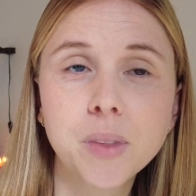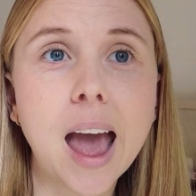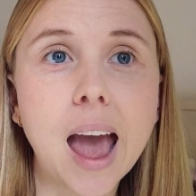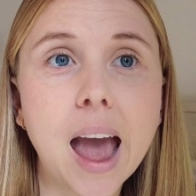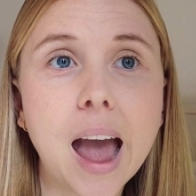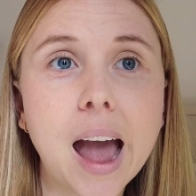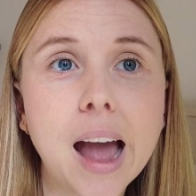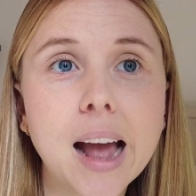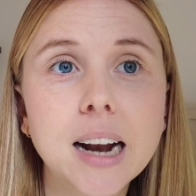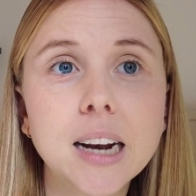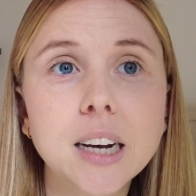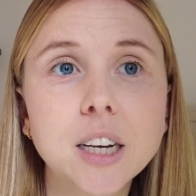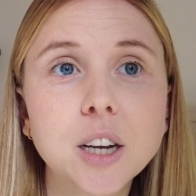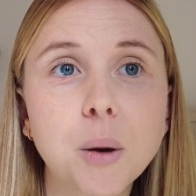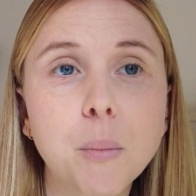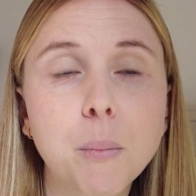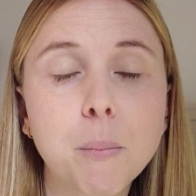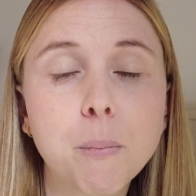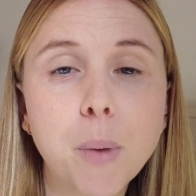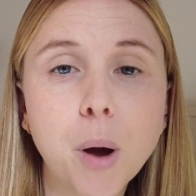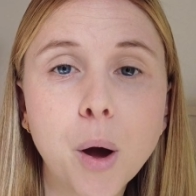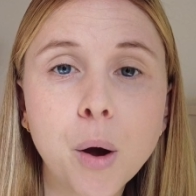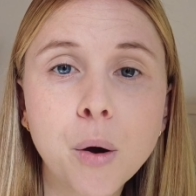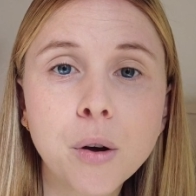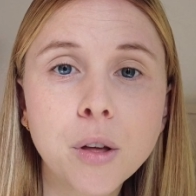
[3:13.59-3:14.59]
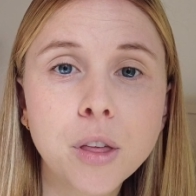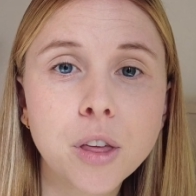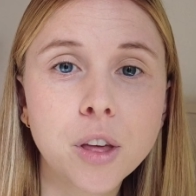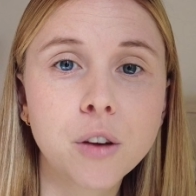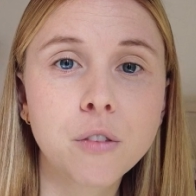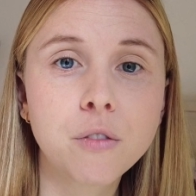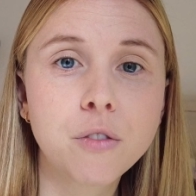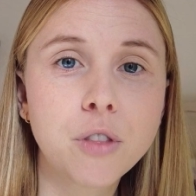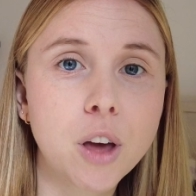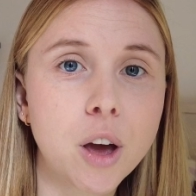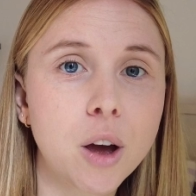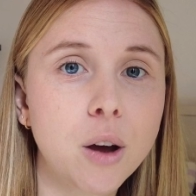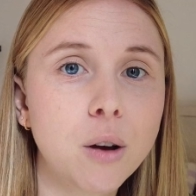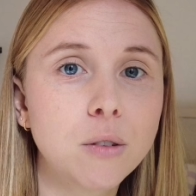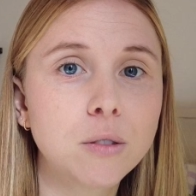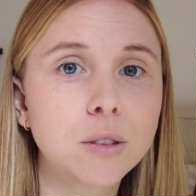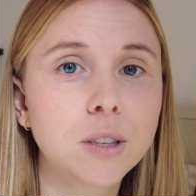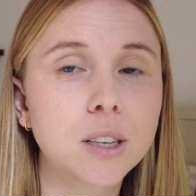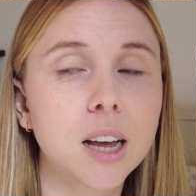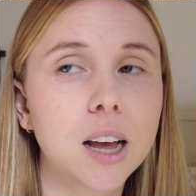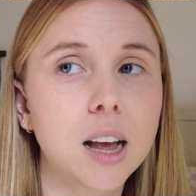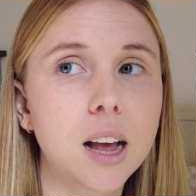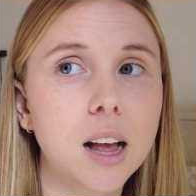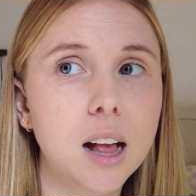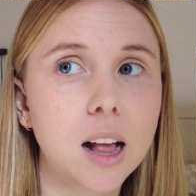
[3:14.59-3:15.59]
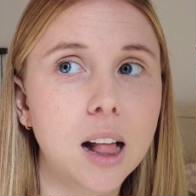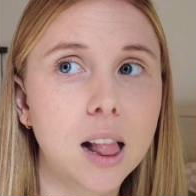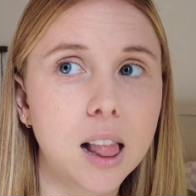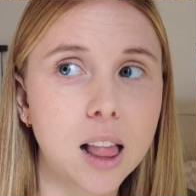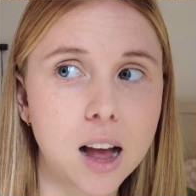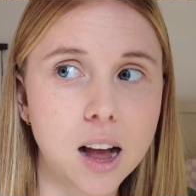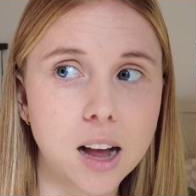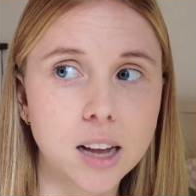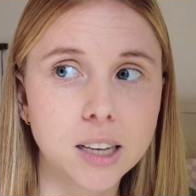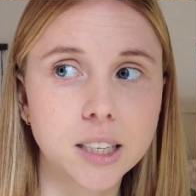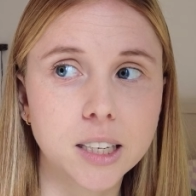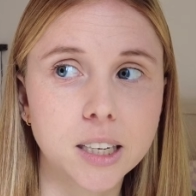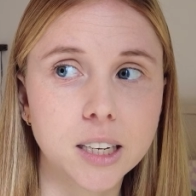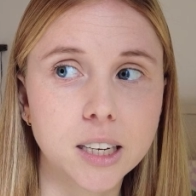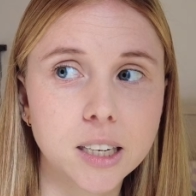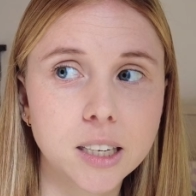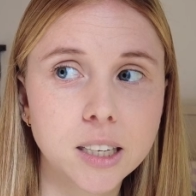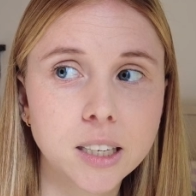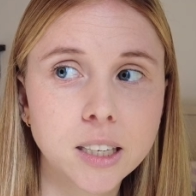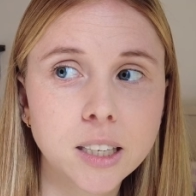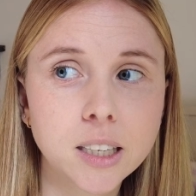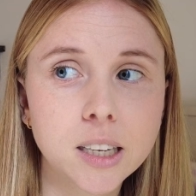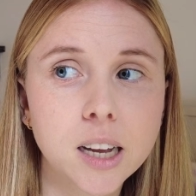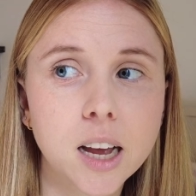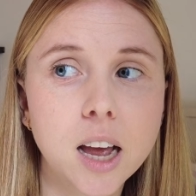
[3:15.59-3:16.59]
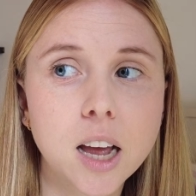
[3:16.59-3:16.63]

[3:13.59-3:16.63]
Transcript: And both of those classes